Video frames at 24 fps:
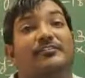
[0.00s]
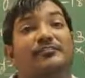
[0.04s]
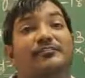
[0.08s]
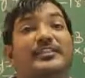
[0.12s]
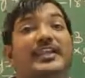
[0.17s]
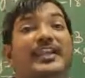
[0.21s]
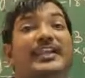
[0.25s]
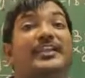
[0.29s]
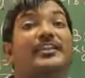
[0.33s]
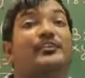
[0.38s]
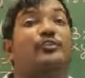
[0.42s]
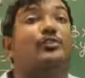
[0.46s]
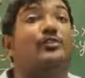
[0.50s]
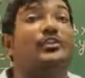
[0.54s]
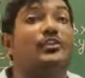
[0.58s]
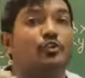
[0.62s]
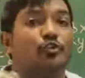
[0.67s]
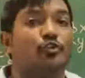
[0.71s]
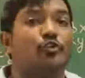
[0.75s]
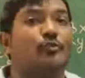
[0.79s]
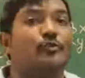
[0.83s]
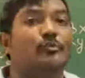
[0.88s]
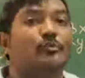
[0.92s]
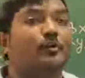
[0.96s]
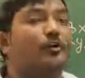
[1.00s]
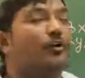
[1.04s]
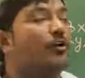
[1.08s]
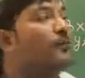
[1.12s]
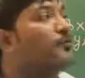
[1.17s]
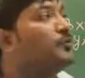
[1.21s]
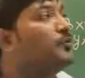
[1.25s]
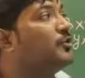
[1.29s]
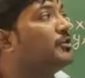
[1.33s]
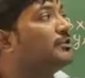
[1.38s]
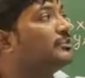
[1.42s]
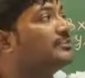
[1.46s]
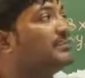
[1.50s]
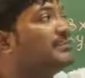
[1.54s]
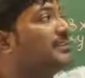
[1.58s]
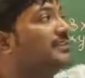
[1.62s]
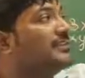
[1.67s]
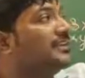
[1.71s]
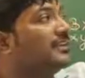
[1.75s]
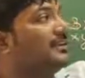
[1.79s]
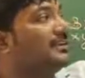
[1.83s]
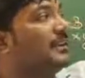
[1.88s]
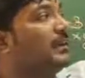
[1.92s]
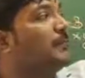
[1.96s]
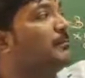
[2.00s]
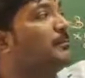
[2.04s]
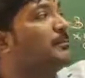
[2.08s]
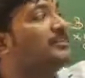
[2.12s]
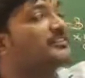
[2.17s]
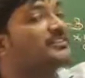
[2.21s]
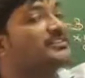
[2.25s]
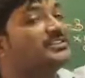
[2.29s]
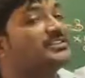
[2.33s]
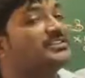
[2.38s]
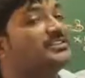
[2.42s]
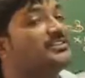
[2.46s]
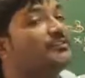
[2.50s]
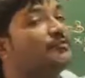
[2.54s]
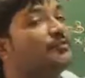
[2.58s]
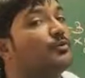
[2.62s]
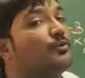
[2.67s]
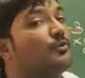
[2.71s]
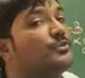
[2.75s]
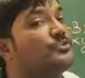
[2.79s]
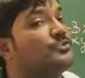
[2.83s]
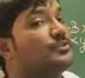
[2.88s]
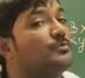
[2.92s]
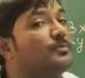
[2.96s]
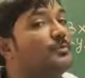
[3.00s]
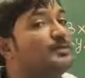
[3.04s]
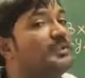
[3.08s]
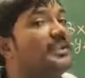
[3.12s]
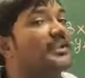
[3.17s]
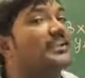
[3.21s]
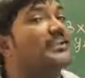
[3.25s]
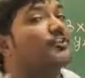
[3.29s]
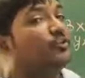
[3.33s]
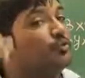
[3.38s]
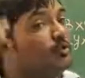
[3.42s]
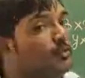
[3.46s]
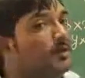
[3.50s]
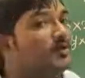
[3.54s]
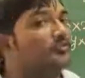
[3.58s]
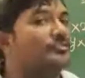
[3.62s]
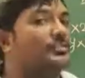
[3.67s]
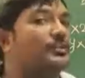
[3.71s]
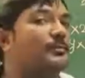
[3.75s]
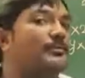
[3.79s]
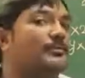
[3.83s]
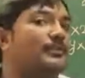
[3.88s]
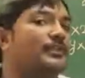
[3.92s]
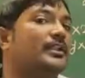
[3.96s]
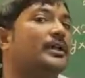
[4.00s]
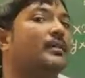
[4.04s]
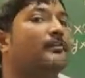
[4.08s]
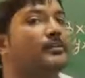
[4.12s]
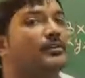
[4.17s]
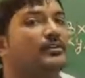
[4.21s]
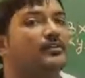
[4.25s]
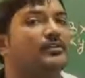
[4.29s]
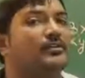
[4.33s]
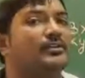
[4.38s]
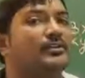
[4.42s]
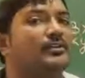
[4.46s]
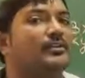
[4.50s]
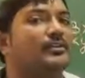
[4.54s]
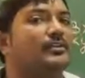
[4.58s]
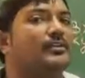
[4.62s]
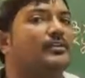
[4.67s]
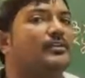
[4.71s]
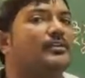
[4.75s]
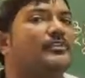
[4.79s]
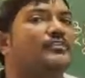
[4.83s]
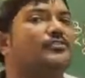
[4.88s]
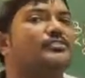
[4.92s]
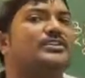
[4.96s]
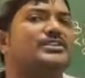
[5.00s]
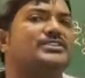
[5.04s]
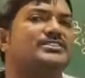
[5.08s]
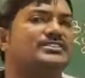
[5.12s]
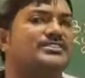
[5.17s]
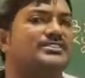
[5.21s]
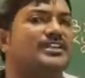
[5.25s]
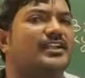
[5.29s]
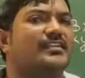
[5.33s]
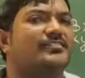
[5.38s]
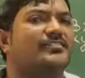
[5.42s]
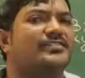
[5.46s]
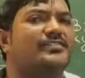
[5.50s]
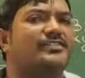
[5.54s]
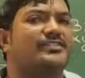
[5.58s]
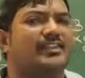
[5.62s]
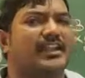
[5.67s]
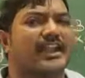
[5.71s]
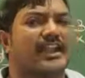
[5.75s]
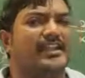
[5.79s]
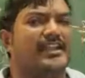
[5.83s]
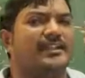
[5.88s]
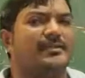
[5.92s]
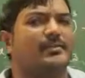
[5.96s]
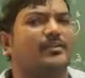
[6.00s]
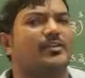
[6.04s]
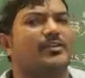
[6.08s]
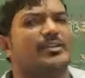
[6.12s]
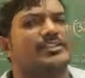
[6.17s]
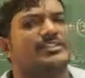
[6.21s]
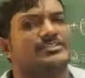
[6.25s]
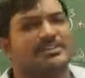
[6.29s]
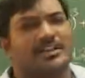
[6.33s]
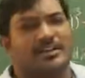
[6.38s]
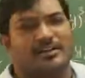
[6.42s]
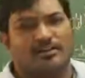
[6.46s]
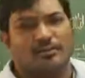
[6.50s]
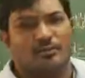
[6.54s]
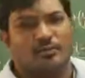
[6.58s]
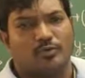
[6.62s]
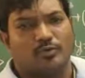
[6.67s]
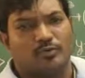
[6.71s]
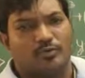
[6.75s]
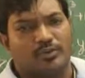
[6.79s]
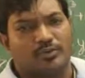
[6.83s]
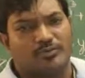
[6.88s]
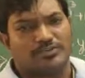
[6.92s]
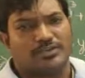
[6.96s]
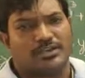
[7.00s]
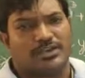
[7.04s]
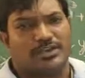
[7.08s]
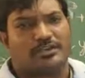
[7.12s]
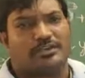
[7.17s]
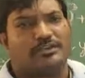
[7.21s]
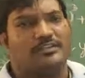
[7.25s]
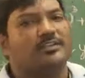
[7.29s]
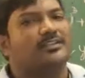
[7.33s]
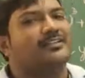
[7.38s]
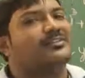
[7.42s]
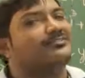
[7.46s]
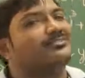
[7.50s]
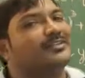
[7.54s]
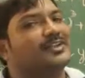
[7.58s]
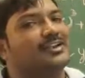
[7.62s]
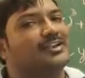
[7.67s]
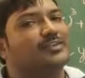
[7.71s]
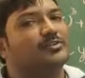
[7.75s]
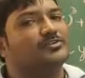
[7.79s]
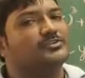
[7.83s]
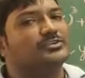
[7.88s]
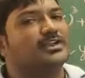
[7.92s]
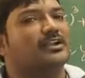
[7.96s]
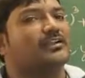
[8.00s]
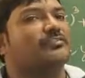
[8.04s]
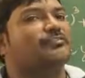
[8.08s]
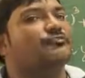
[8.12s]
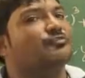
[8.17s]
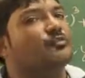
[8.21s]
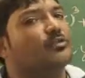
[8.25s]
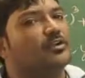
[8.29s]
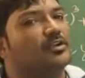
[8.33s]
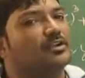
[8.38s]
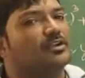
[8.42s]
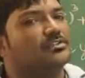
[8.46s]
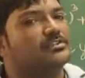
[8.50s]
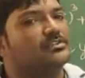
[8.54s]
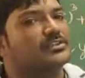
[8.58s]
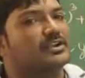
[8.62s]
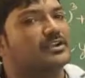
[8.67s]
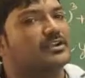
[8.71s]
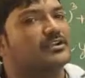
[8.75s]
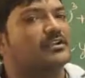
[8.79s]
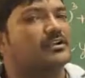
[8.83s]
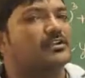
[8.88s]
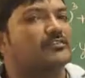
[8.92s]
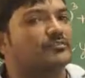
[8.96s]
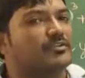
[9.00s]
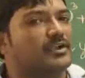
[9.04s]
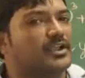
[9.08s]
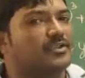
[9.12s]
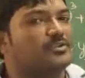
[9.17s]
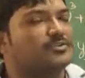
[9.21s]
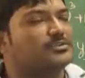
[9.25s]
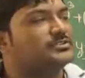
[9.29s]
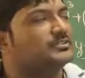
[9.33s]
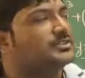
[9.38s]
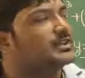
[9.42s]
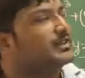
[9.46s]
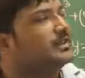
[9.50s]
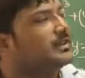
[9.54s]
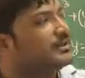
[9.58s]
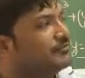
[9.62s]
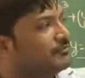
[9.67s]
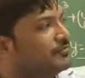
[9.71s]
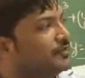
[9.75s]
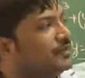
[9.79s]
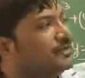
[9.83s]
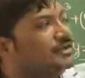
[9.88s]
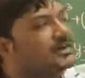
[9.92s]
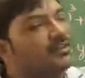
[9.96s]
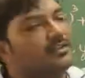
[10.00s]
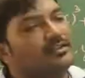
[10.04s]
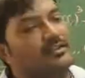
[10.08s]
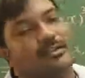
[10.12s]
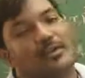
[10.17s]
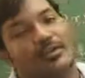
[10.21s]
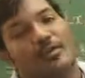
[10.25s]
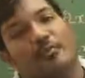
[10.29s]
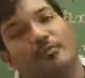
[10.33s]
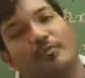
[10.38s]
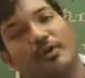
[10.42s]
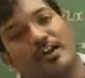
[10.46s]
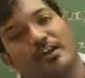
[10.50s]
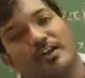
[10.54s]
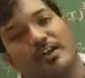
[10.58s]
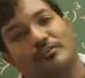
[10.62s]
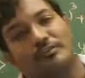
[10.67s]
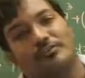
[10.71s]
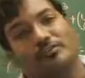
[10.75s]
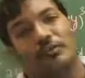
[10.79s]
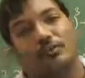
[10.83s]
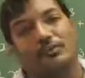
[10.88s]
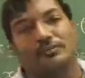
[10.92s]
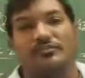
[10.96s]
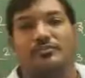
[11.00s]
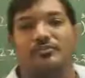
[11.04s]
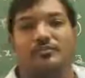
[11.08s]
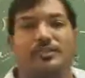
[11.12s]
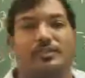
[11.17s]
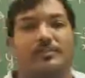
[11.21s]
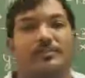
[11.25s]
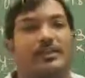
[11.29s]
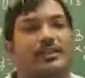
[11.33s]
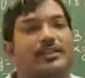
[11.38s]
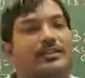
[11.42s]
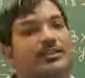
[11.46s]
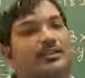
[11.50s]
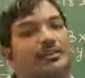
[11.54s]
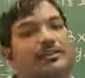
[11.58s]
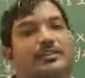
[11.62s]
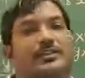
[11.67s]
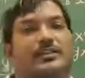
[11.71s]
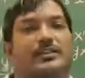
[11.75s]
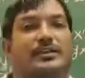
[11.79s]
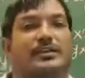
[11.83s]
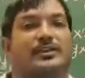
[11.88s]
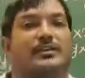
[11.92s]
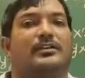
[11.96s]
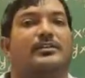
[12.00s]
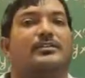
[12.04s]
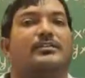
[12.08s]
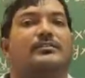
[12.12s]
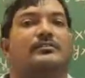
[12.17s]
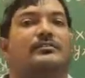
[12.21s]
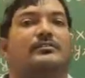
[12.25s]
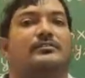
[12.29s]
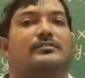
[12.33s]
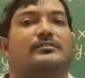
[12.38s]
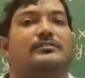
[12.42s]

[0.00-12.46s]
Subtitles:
If they give cube, obviously that number 64 should be a cube of some number. You just check with randomly, you can check. 2 you check, 3 you check, 4 you check, or 5 you check, definitely one of those will be that